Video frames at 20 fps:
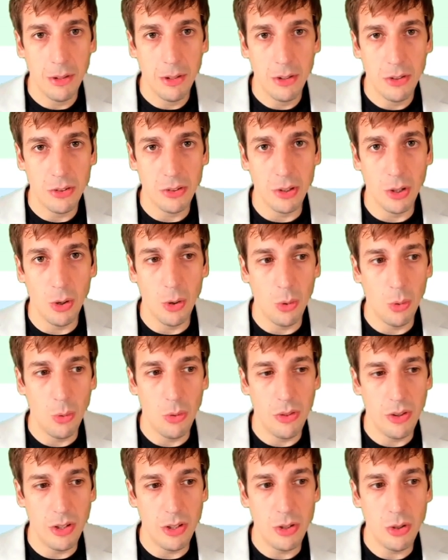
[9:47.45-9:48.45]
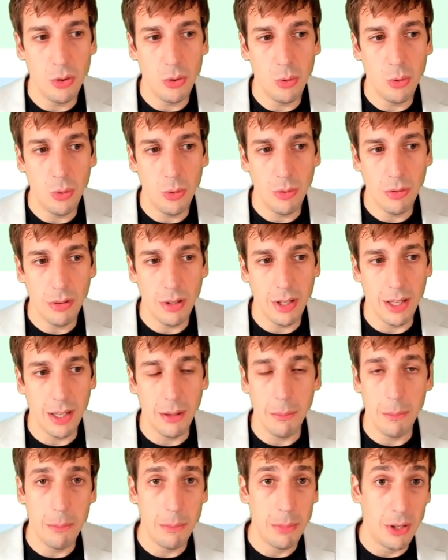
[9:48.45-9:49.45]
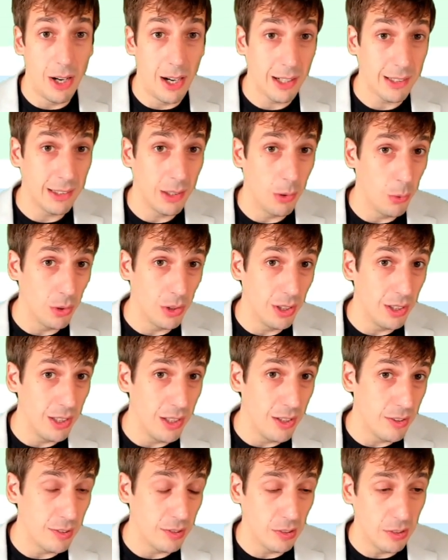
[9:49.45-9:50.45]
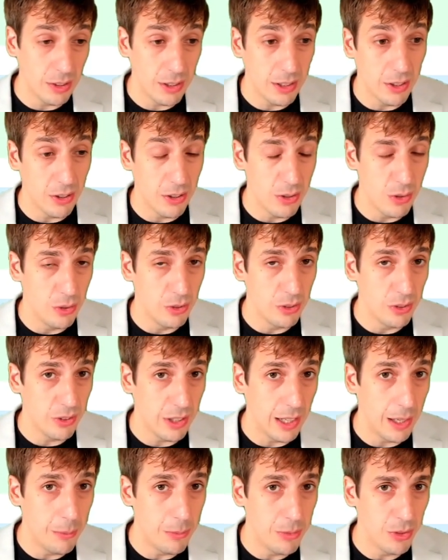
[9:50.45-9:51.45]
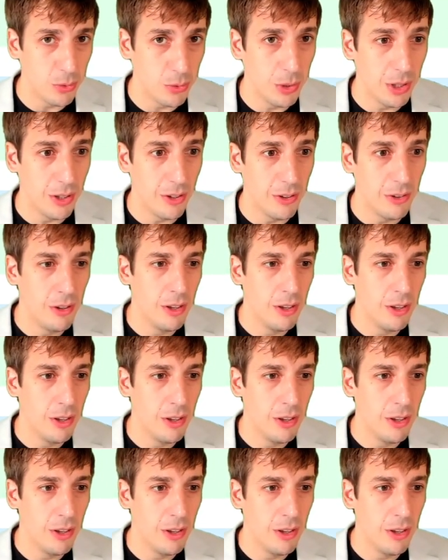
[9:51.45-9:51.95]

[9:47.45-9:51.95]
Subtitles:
So the new block that we're going to insert here uses tabs as well.